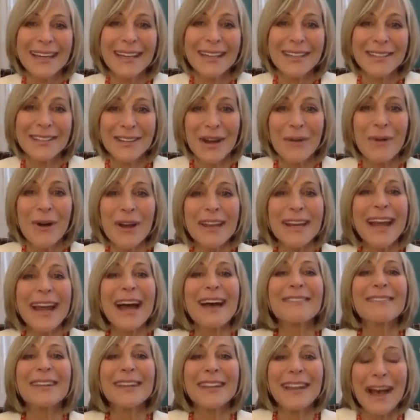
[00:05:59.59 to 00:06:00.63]
So I want you to
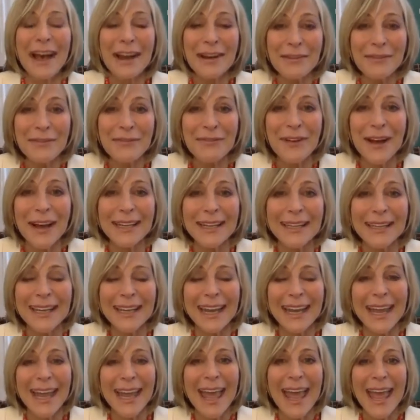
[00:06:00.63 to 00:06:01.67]
have a lot of fun,
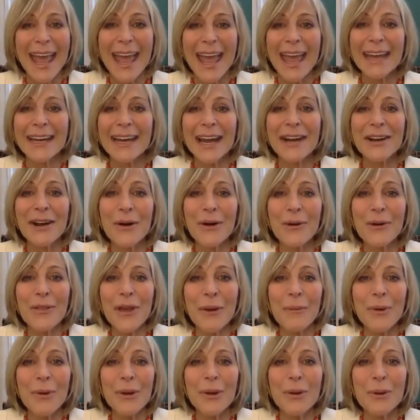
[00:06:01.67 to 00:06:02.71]
and I know
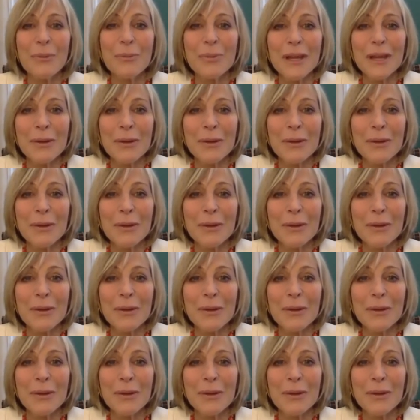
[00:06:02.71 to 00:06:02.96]
that we will be